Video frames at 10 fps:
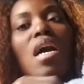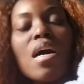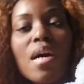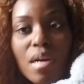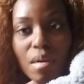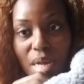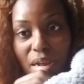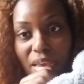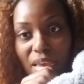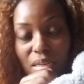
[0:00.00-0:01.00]
um,
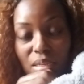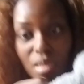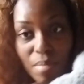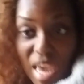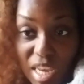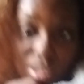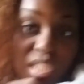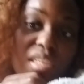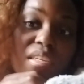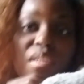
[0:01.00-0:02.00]
i am um, actually
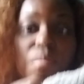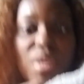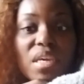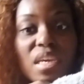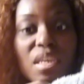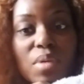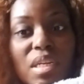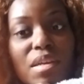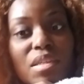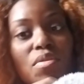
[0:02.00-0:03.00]
still in bed when
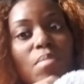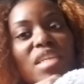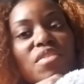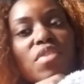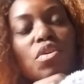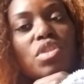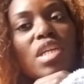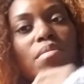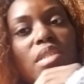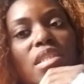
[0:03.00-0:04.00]
i was doing my devotion
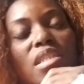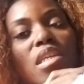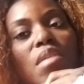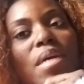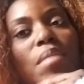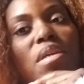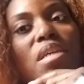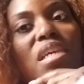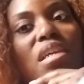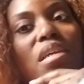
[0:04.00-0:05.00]
i was just sitting in my
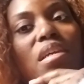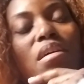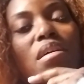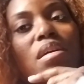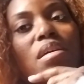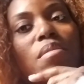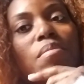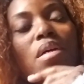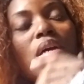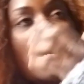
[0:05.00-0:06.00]
bed um,
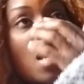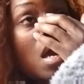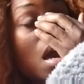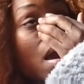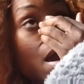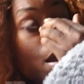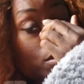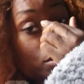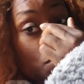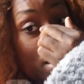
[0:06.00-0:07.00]

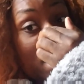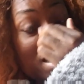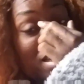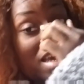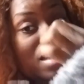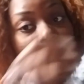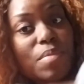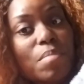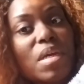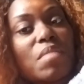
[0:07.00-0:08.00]
also i had got up
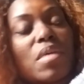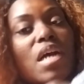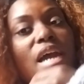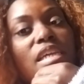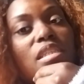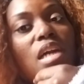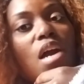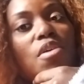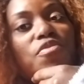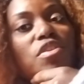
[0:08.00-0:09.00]
i made me an iced
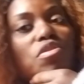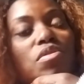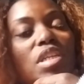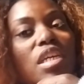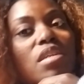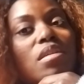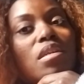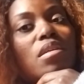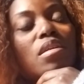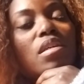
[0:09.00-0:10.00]
coffee using that good
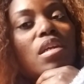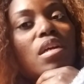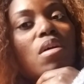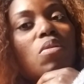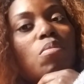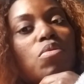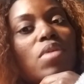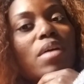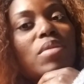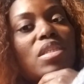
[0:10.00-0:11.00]
that cold brew
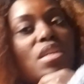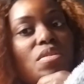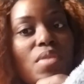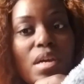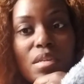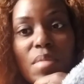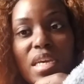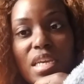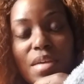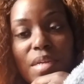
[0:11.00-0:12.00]
i was telling you all
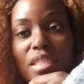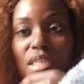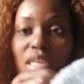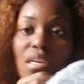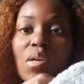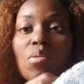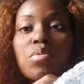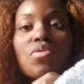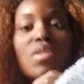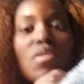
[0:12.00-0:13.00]
about y'all and i said that cold
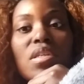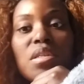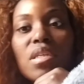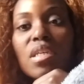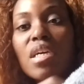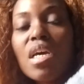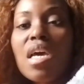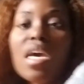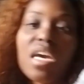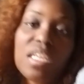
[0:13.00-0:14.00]
brew so good
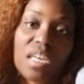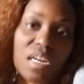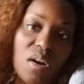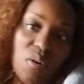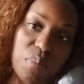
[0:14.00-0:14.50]
that cold